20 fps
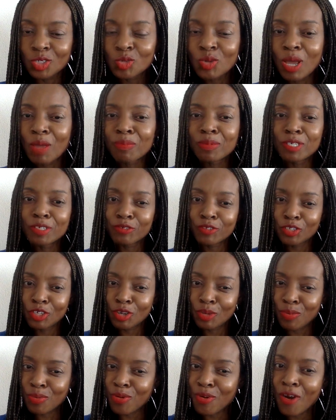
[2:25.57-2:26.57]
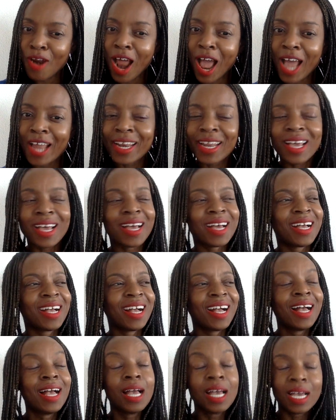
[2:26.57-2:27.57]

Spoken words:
to uplift your prana,